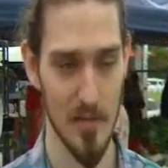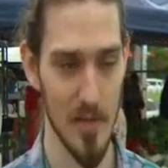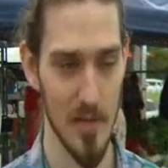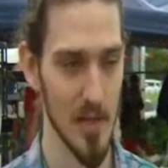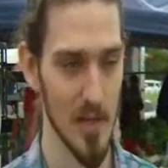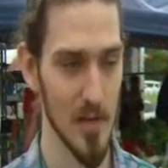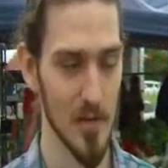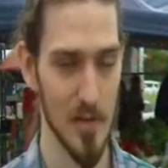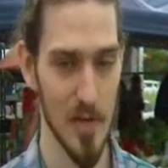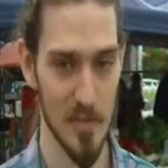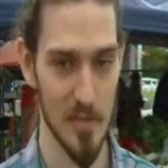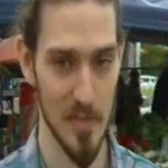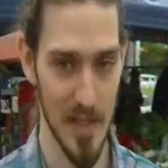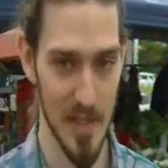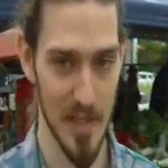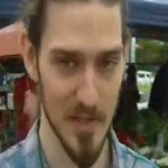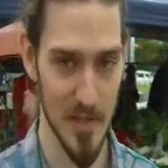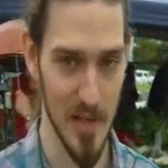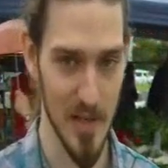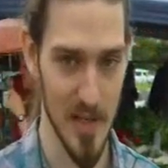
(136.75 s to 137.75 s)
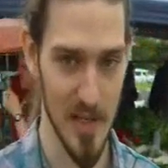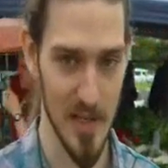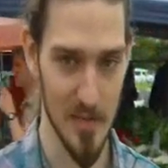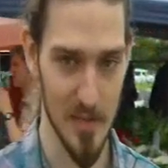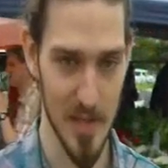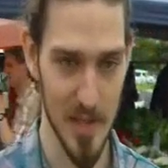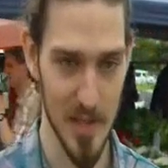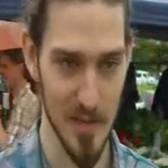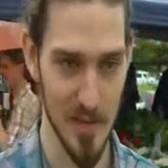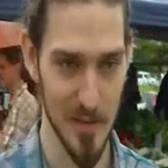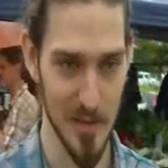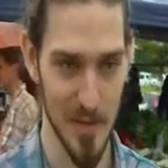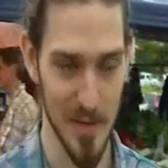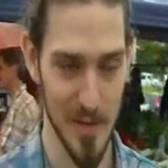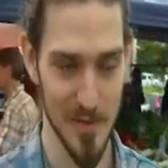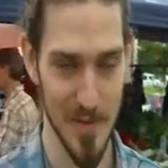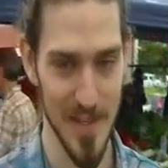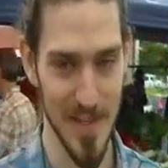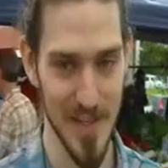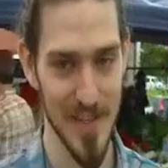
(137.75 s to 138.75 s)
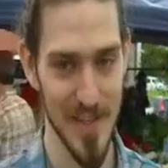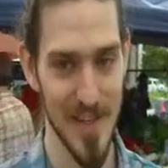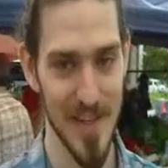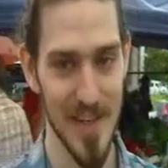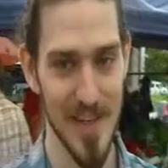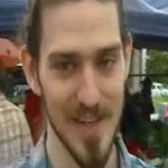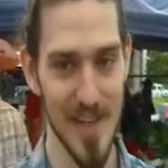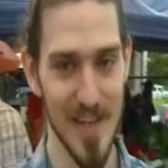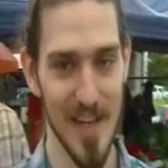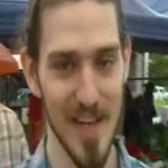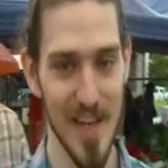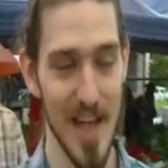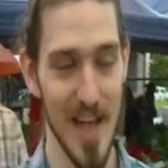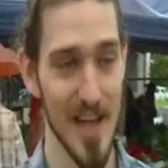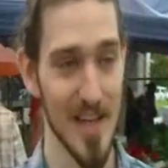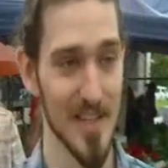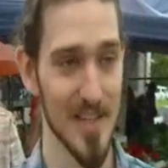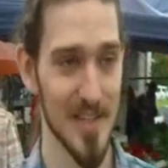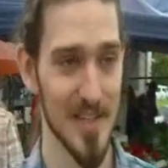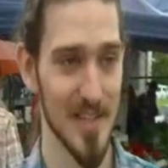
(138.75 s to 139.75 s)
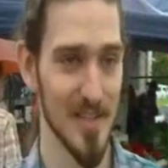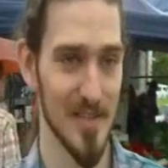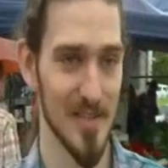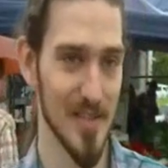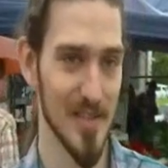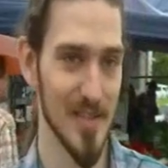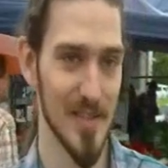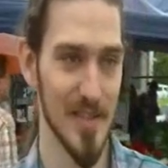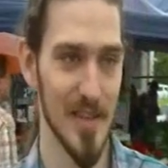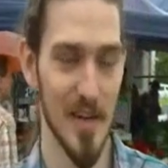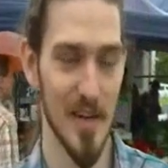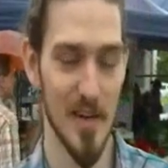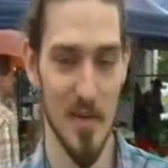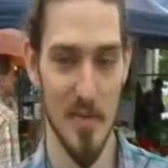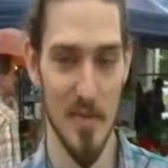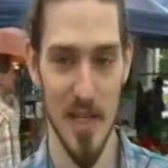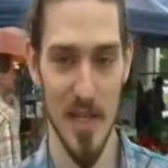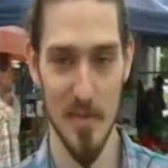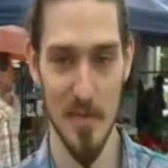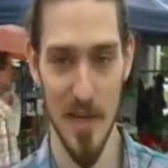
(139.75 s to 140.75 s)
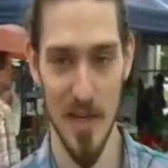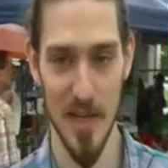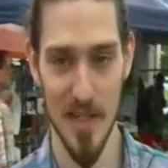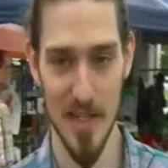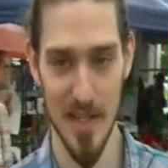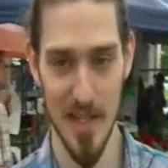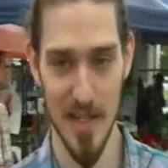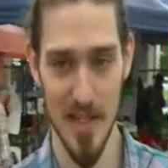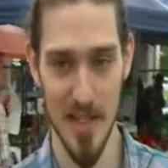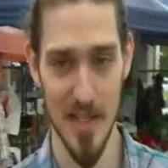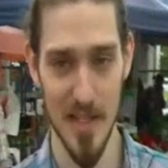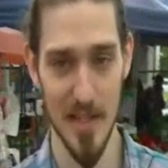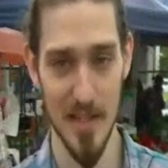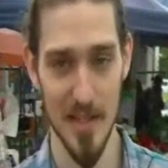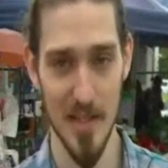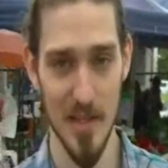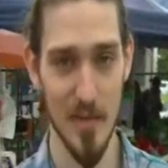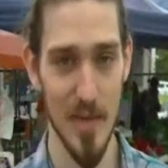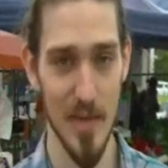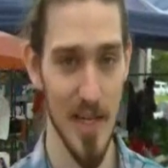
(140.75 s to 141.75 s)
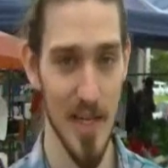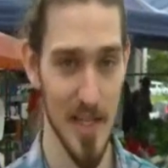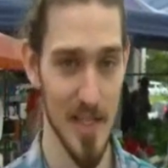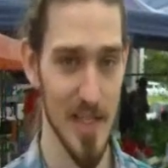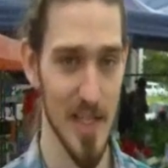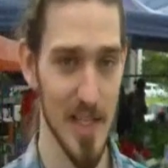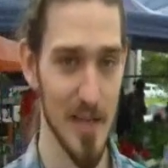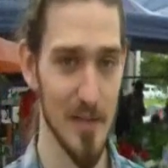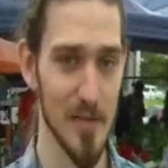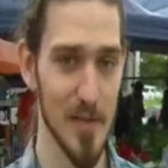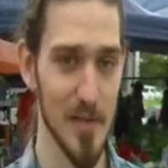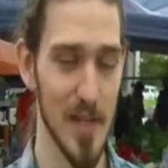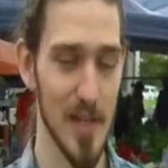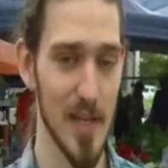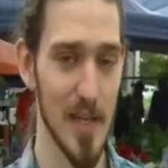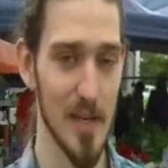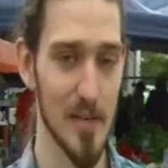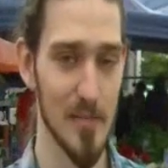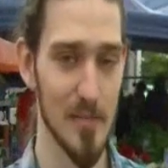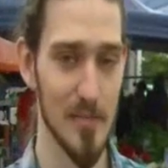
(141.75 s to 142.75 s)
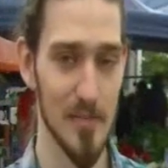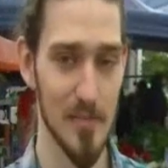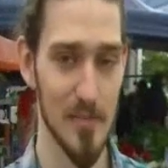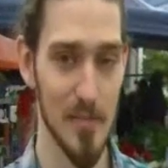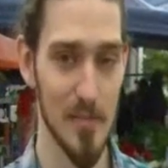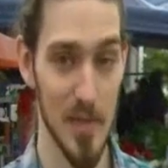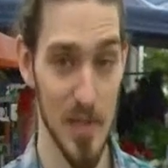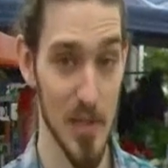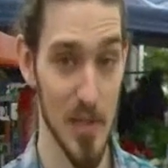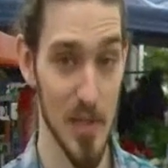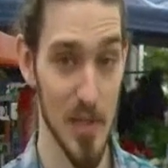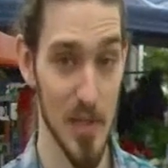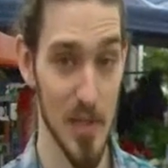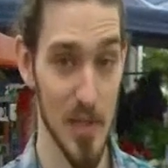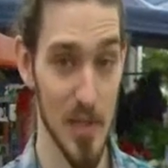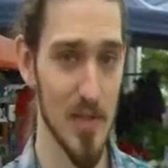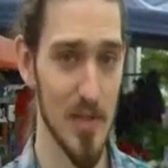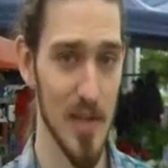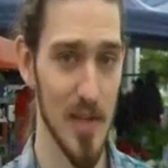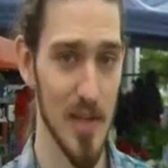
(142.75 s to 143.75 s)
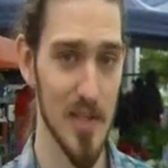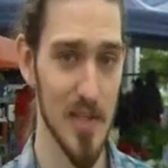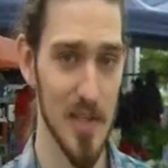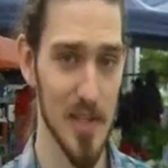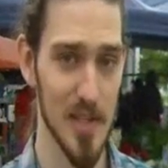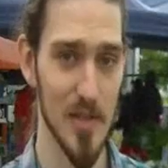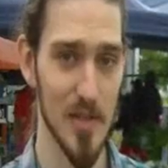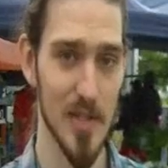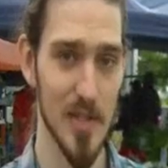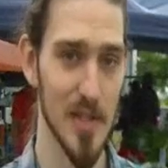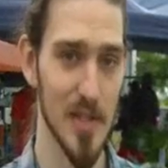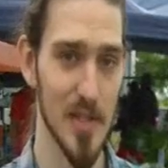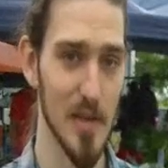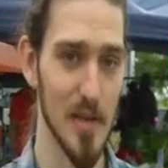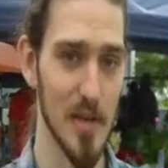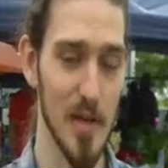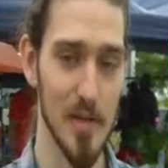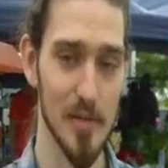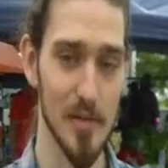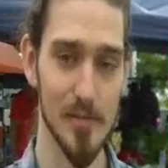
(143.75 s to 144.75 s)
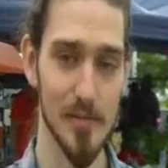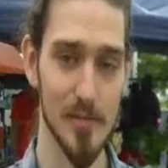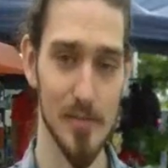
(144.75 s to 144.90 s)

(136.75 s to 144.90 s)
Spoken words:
They don't want a big Australia by 2050, and none of the major parties are listening. So we're here to give the majority of Australians the choice that they want.